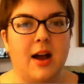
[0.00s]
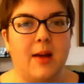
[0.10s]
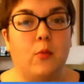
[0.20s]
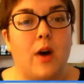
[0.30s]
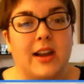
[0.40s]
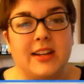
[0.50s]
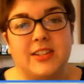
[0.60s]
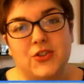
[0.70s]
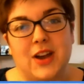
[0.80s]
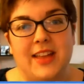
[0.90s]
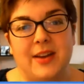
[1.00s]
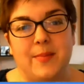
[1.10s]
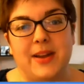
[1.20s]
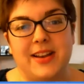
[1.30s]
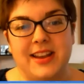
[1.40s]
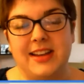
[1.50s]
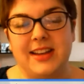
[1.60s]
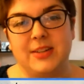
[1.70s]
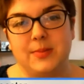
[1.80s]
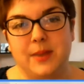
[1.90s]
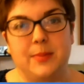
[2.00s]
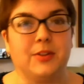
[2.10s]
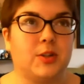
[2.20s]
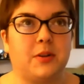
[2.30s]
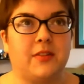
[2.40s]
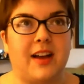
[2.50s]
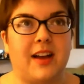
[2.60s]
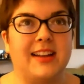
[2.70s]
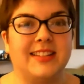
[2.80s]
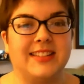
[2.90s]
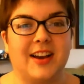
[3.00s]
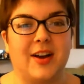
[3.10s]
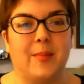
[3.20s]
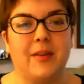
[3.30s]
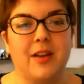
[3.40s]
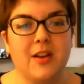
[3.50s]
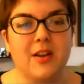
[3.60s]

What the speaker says: wanted to try them but needed to be able to provide some